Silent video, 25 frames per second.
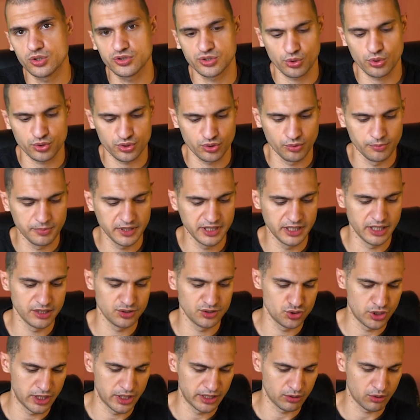social media in
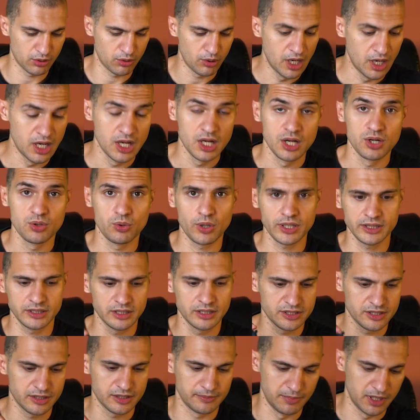general. What
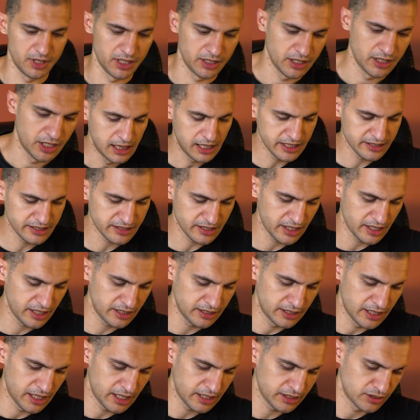does it mean? Let's say
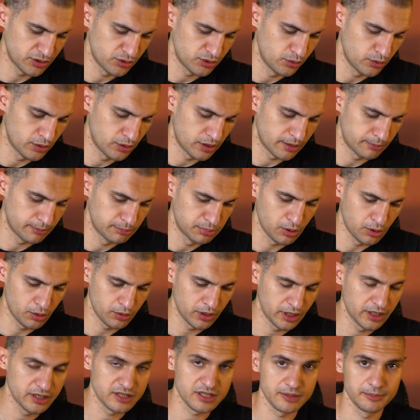that you are
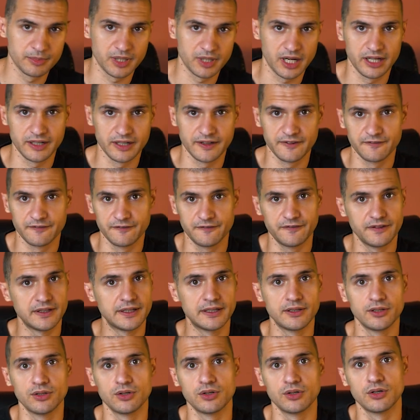uploading some kind of
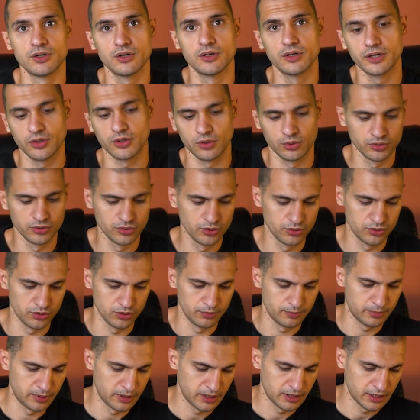video on YouTube